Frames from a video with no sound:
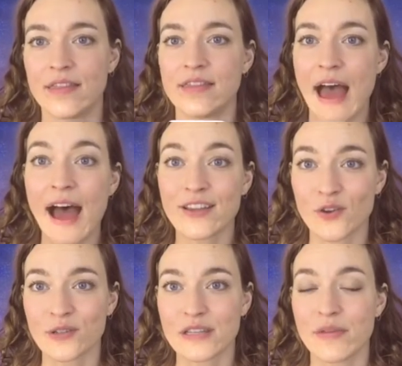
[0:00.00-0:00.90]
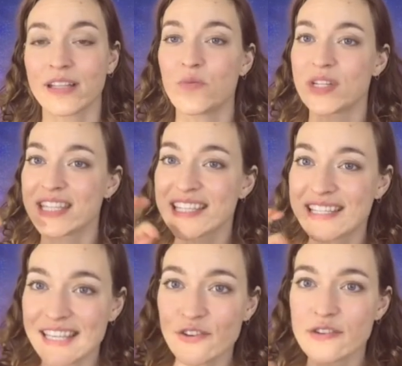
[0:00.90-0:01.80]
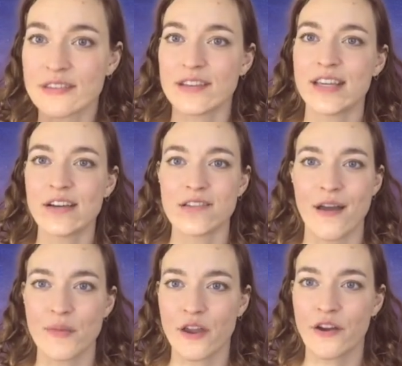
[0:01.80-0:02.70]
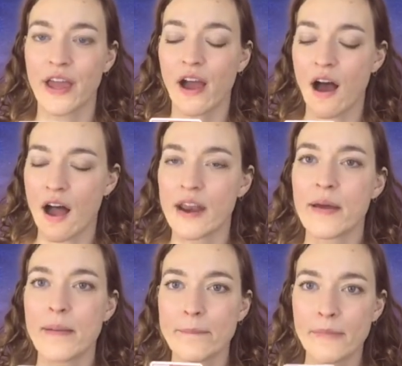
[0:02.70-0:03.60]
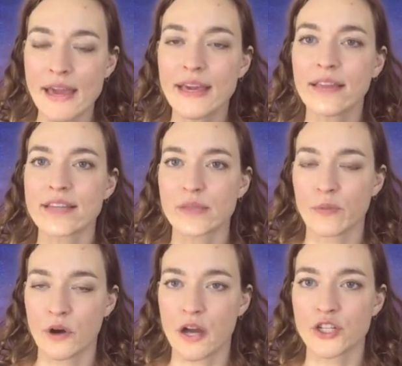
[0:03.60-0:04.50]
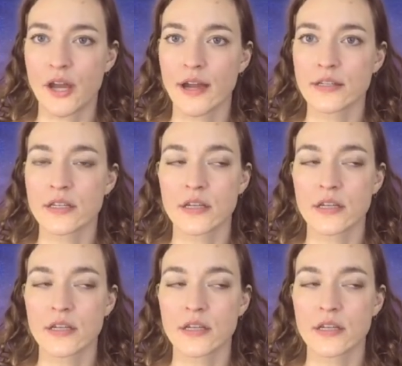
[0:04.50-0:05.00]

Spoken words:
That is ultimately what seals the deal, I'm hearing, on making this project